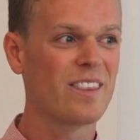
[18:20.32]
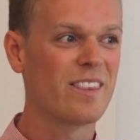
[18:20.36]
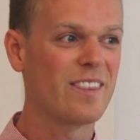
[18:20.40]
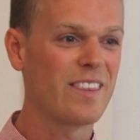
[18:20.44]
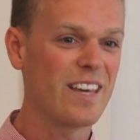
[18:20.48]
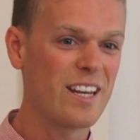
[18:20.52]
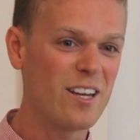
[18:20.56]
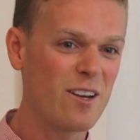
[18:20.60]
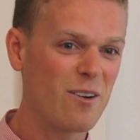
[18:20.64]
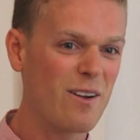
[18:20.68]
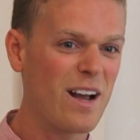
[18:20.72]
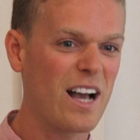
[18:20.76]

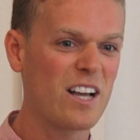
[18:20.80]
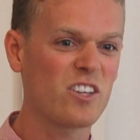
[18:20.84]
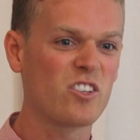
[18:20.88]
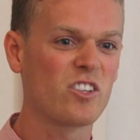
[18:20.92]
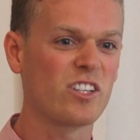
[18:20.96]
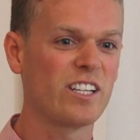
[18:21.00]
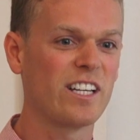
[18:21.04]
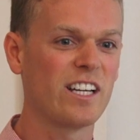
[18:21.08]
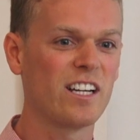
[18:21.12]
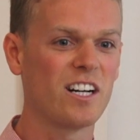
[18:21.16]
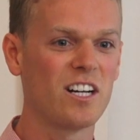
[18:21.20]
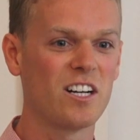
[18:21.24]
then you're
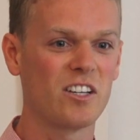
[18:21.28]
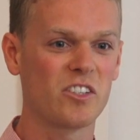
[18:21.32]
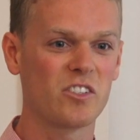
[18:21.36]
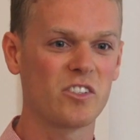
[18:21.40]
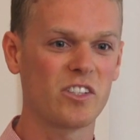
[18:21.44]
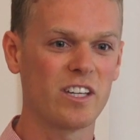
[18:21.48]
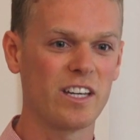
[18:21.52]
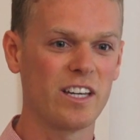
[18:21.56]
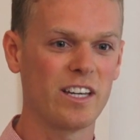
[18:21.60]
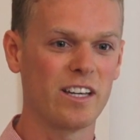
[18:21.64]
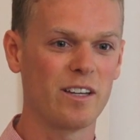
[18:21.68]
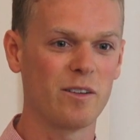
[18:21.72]
actually
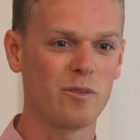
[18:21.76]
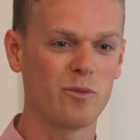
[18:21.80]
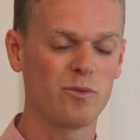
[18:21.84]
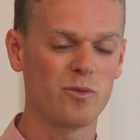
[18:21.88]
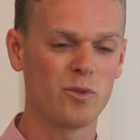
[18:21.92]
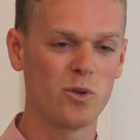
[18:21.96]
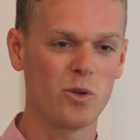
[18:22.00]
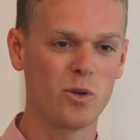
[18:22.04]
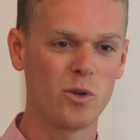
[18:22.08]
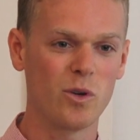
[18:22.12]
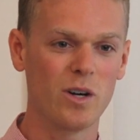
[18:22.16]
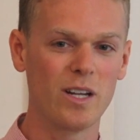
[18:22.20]
asking
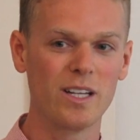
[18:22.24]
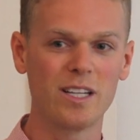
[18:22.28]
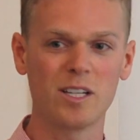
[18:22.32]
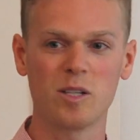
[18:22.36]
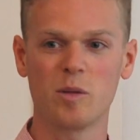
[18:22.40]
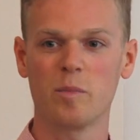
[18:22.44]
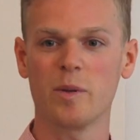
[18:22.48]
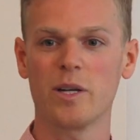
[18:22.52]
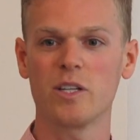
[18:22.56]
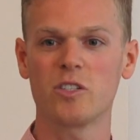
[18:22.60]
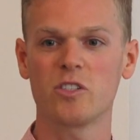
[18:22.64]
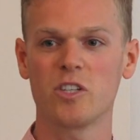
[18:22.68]
for a
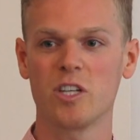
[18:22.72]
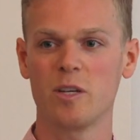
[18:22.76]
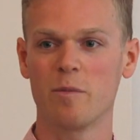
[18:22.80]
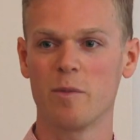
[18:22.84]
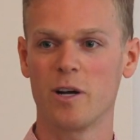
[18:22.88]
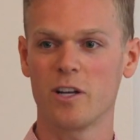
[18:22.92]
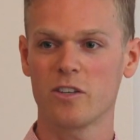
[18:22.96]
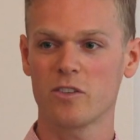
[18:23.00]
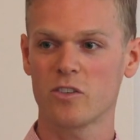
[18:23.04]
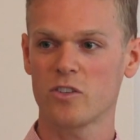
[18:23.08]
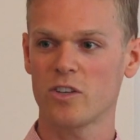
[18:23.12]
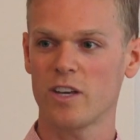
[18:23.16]
little bit too
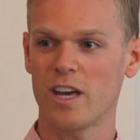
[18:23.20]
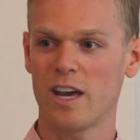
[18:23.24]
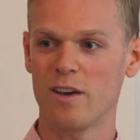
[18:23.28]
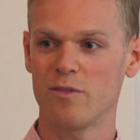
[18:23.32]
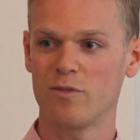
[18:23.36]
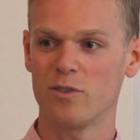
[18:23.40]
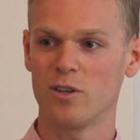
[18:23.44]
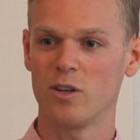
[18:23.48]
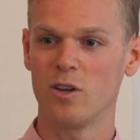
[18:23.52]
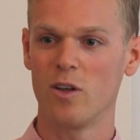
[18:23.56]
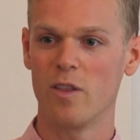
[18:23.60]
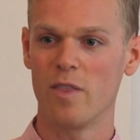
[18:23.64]
much
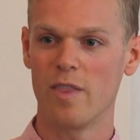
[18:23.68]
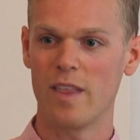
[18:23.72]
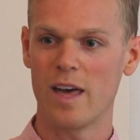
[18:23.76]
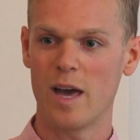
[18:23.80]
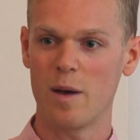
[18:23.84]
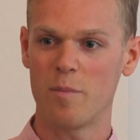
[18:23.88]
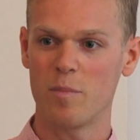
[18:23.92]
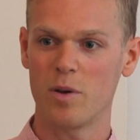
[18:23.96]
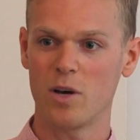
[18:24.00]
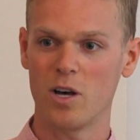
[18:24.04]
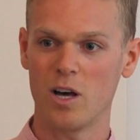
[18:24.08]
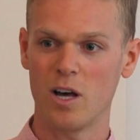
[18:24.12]
effort on
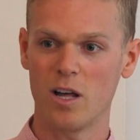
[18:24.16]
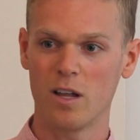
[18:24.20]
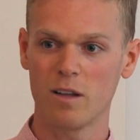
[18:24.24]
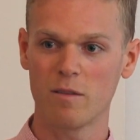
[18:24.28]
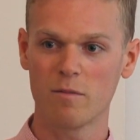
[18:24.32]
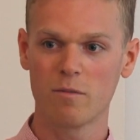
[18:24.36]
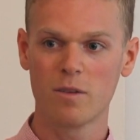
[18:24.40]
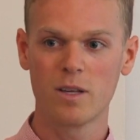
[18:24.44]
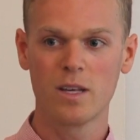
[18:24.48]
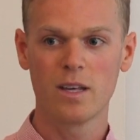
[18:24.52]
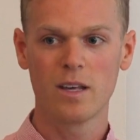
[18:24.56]
their part.